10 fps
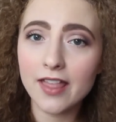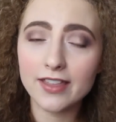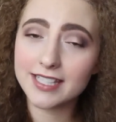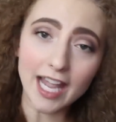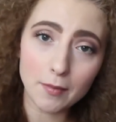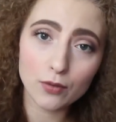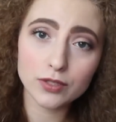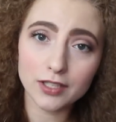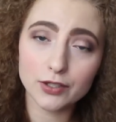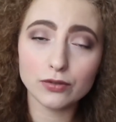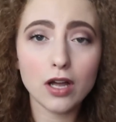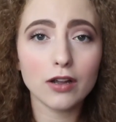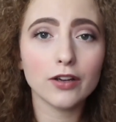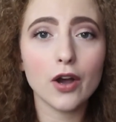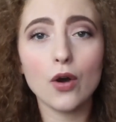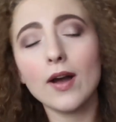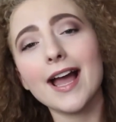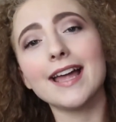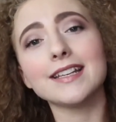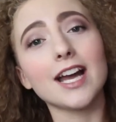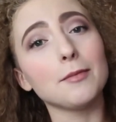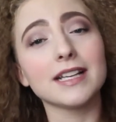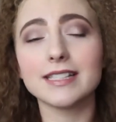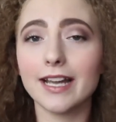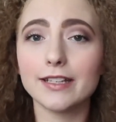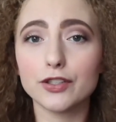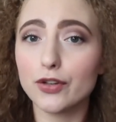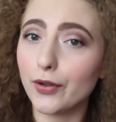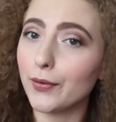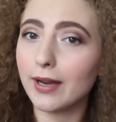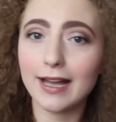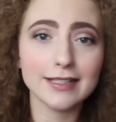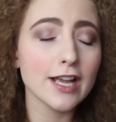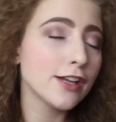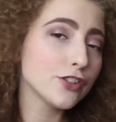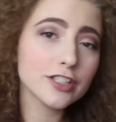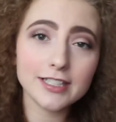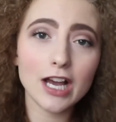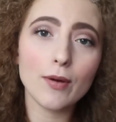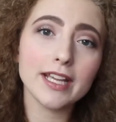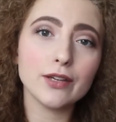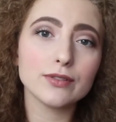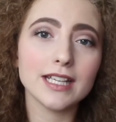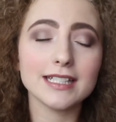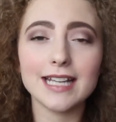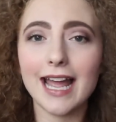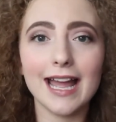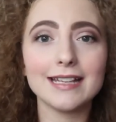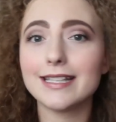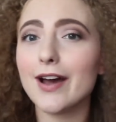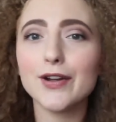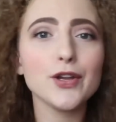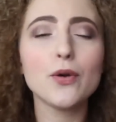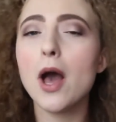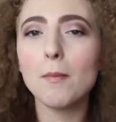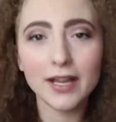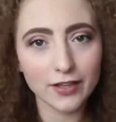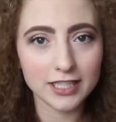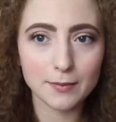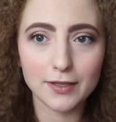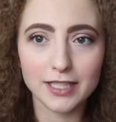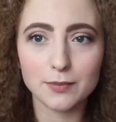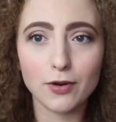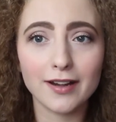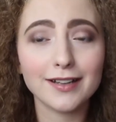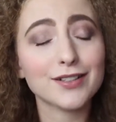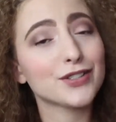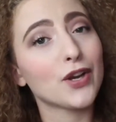This came out not too long ago and I'm excited to show you guys just how I use it and tell you my thoughts about this product.